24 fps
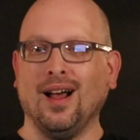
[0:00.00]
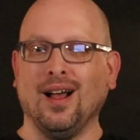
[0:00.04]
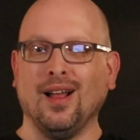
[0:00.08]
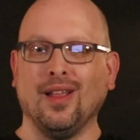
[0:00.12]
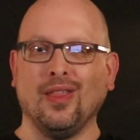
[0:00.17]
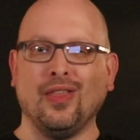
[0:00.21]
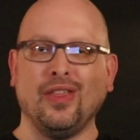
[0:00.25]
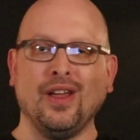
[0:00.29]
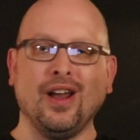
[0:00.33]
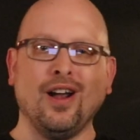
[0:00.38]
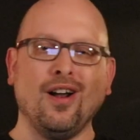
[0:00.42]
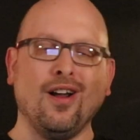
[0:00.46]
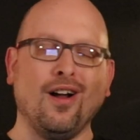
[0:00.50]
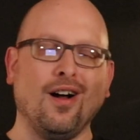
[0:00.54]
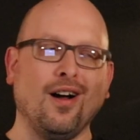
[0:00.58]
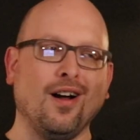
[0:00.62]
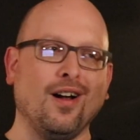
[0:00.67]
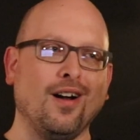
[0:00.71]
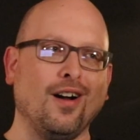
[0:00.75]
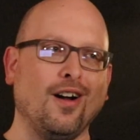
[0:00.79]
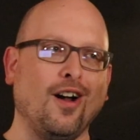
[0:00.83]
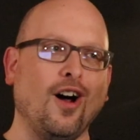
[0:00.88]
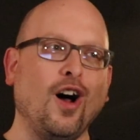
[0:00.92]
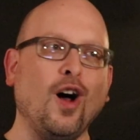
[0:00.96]
There
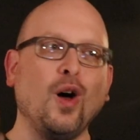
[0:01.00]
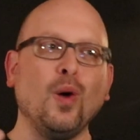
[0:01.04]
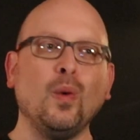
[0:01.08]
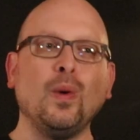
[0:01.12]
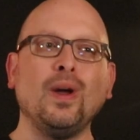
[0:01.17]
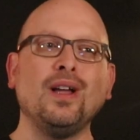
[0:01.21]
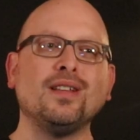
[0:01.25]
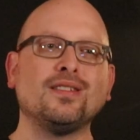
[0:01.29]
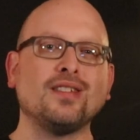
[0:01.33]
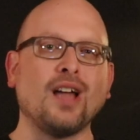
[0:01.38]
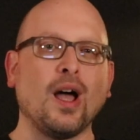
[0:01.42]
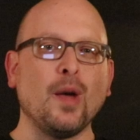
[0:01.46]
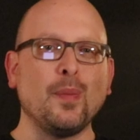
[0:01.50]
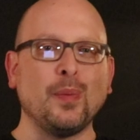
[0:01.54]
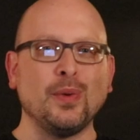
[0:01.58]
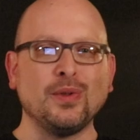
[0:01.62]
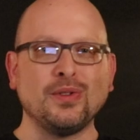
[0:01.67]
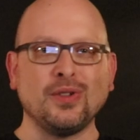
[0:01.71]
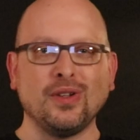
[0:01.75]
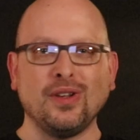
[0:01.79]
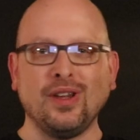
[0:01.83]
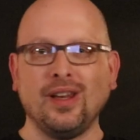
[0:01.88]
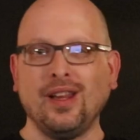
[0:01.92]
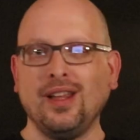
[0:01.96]
are always
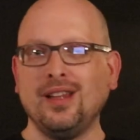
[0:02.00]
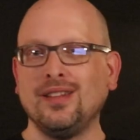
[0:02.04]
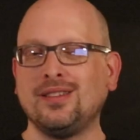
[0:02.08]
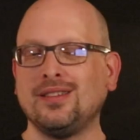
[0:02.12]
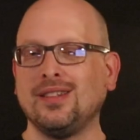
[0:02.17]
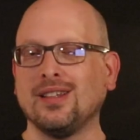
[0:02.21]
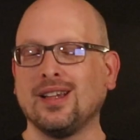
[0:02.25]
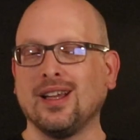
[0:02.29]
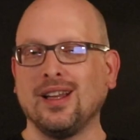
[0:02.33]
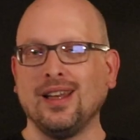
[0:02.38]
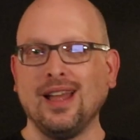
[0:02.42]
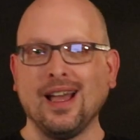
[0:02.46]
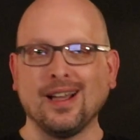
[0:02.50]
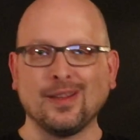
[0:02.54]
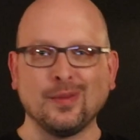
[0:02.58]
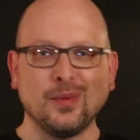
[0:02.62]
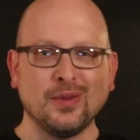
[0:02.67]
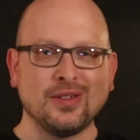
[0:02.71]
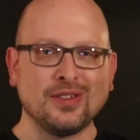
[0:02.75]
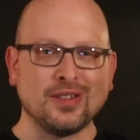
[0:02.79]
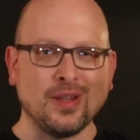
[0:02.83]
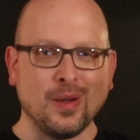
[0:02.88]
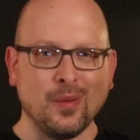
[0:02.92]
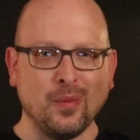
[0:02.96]
opportunities to connect with
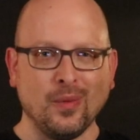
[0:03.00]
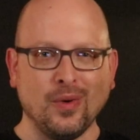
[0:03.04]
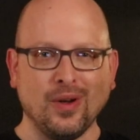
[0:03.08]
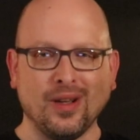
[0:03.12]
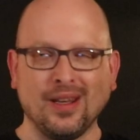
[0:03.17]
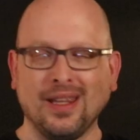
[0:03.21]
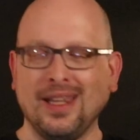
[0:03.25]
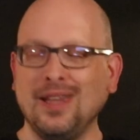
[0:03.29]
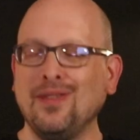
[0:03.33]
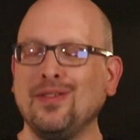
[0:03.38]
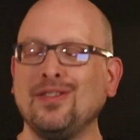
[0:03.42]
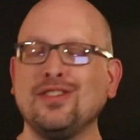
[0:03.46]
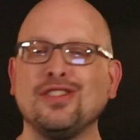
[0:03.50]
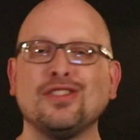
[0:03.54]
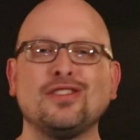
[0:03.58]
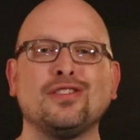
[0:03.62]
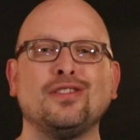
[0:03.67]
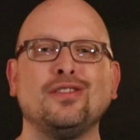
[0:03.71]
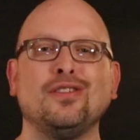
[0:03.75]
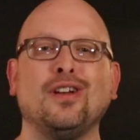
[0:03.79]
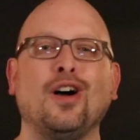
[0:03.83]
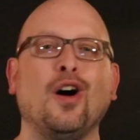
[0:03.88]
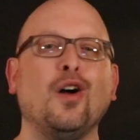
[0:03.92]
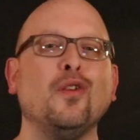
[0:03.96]
someone, even just
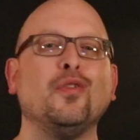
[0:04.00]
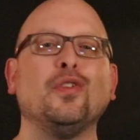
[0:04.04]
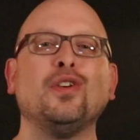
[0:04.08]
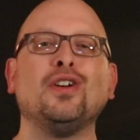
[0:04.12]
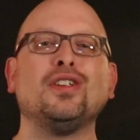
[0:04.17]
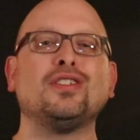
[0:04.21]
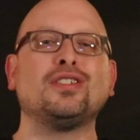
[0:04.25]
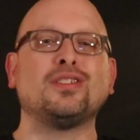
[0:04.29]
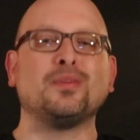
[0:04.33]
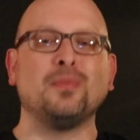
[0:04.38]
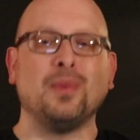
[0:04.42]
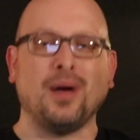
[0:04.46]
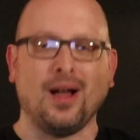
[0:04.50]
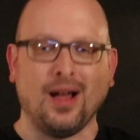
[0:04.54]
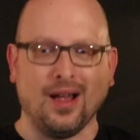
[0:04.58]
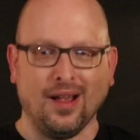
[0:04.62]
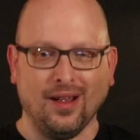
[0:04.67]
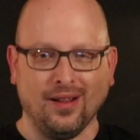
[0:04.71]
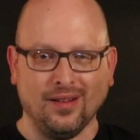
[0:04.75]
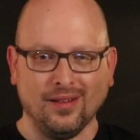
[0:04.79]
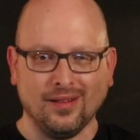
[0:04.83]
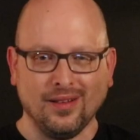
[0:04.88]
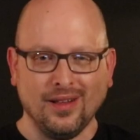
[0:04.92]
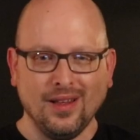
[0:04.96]
over a
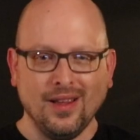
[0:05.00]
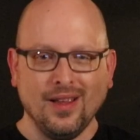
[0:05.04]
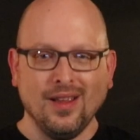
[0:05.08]
smile.